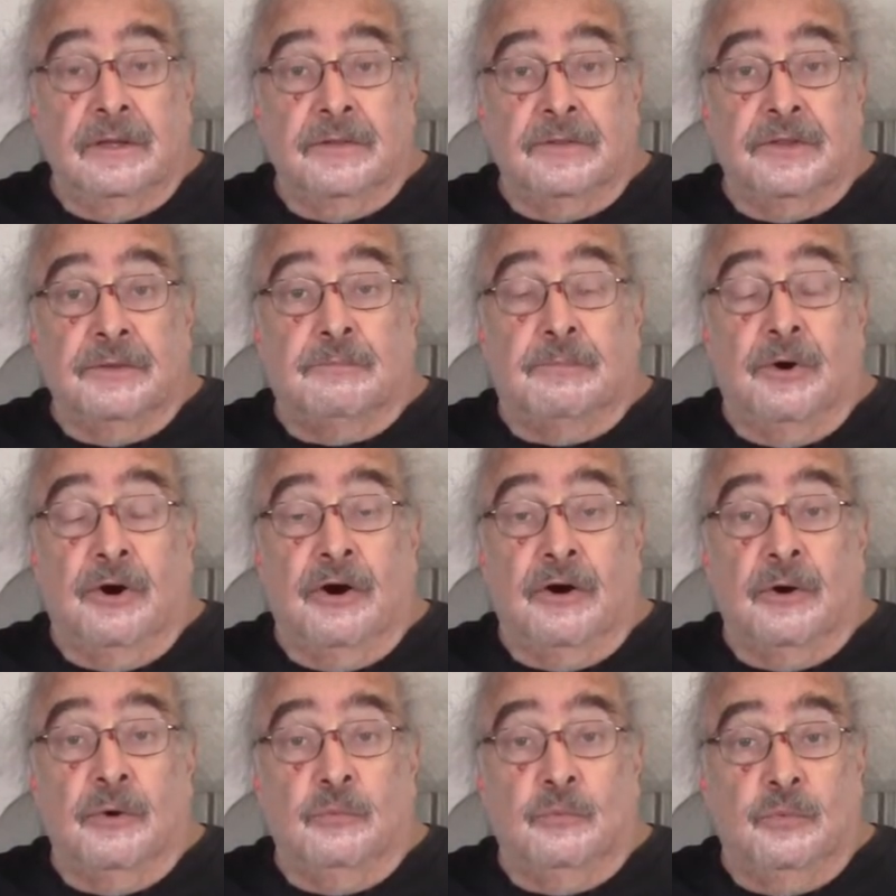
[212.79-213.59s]
the
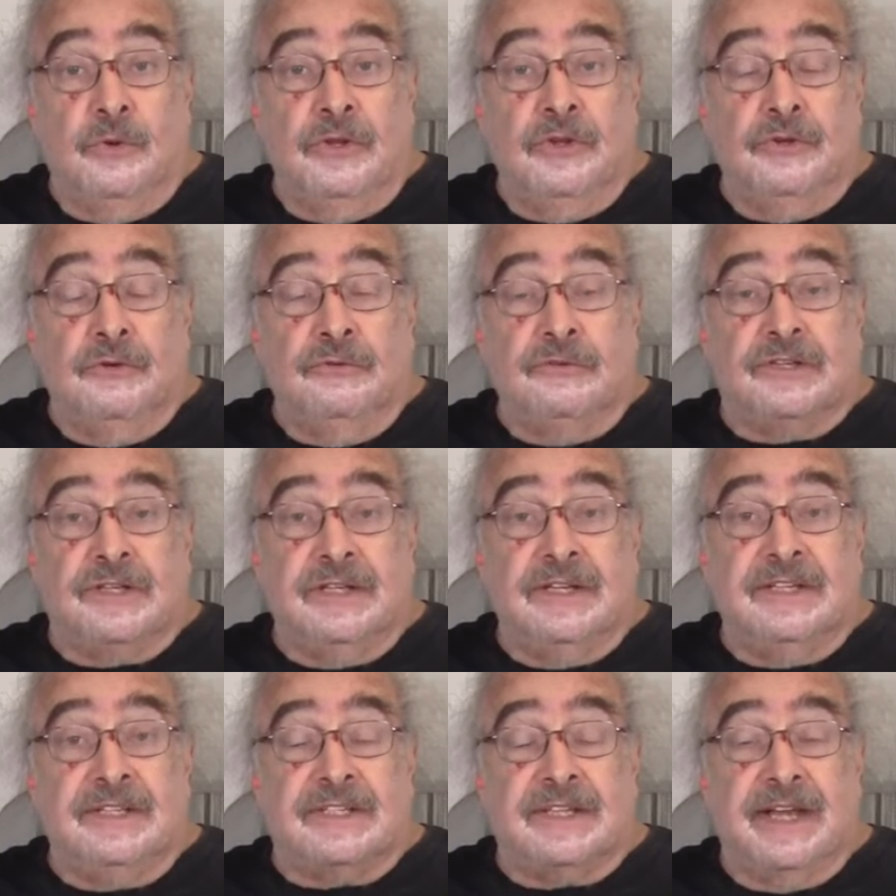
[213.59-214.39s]
bar will
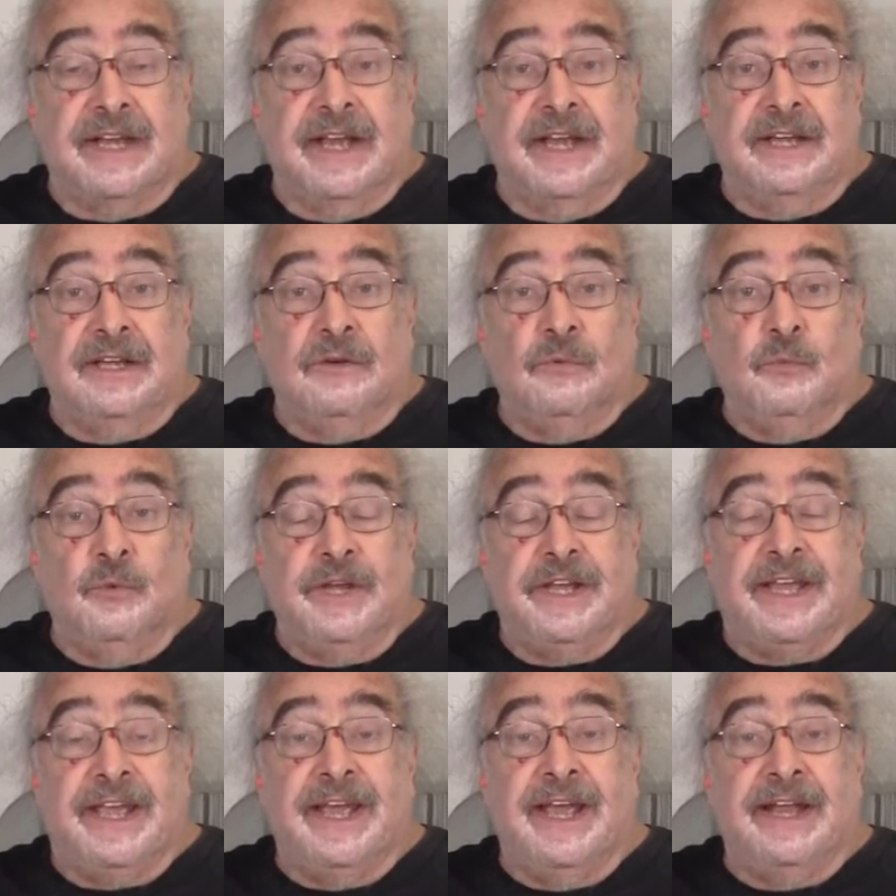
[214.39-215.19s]
usually say, we
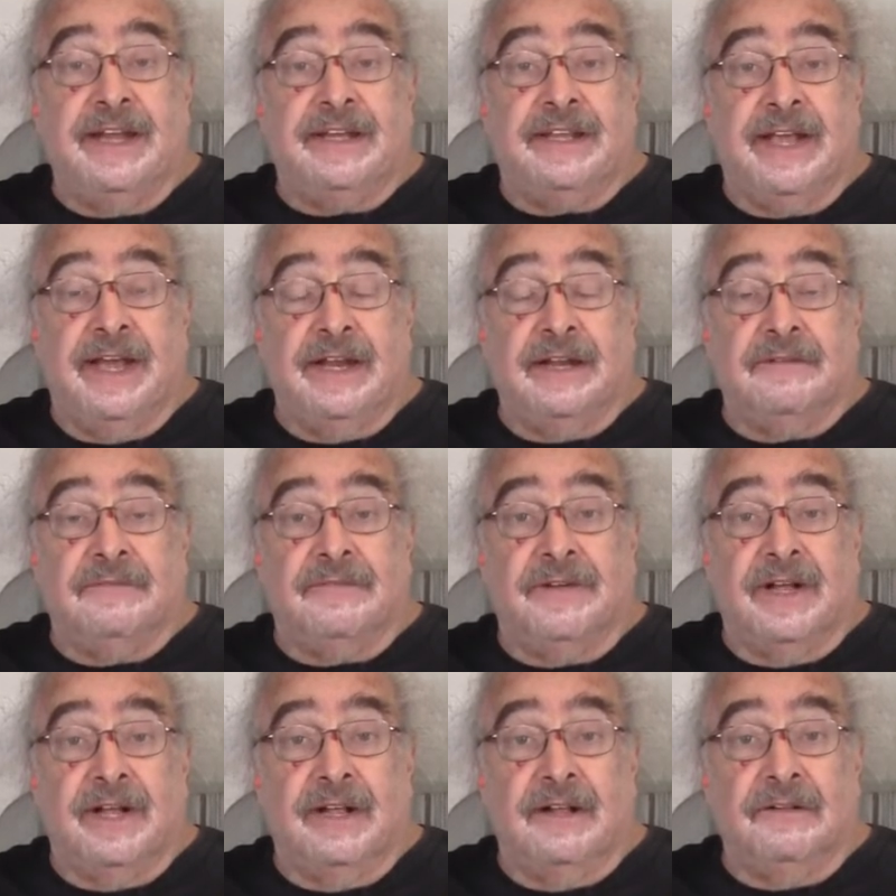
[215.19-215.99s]
can't get
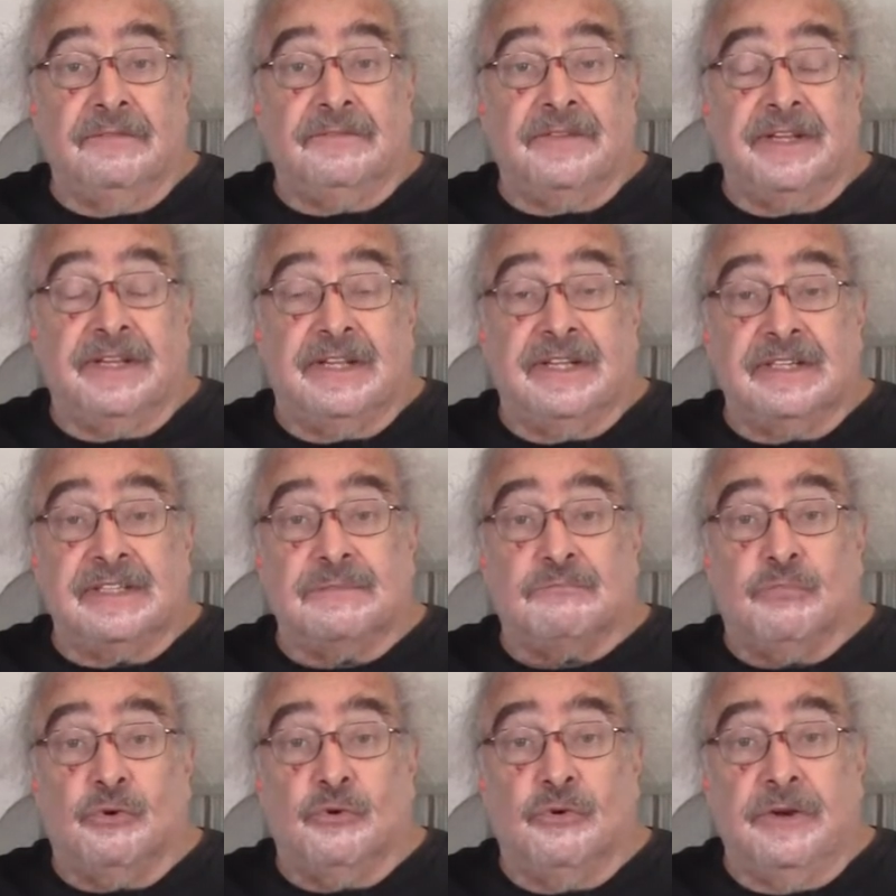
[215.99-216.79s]
involved at this
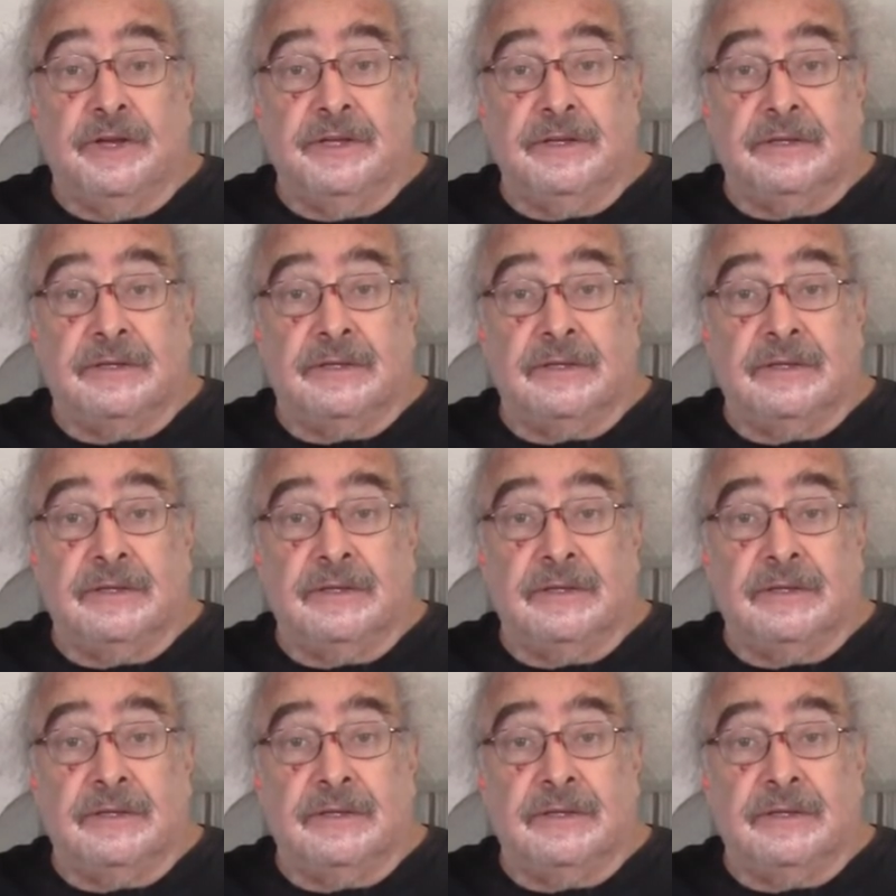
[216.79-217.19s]
point.